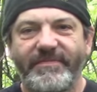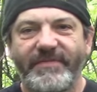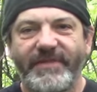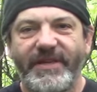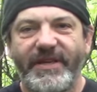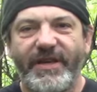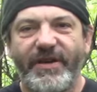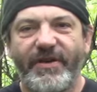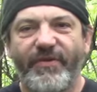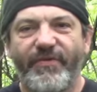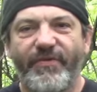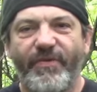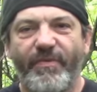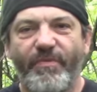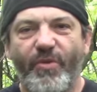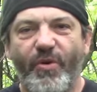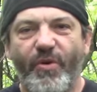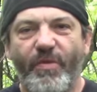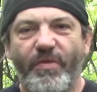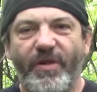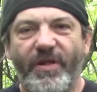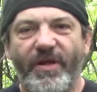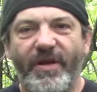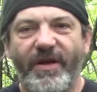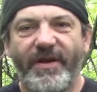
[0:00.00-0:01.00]
Gear for
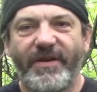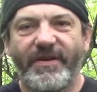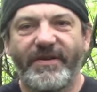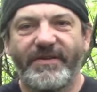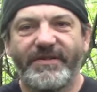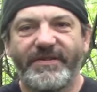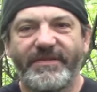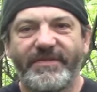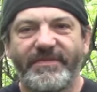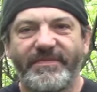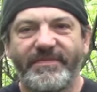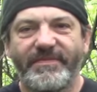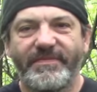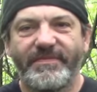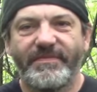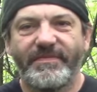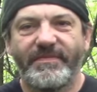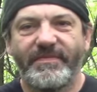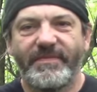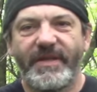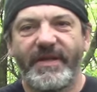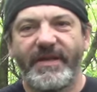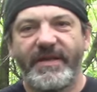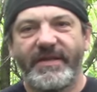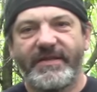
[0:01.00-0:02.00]
mobile hunters.
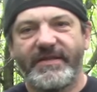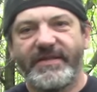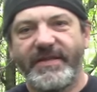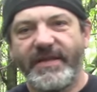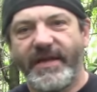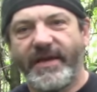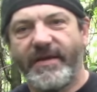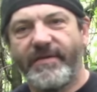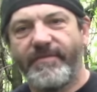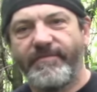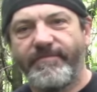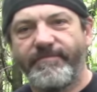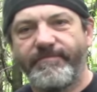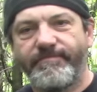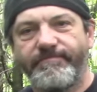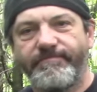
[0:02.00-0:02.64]
See ya.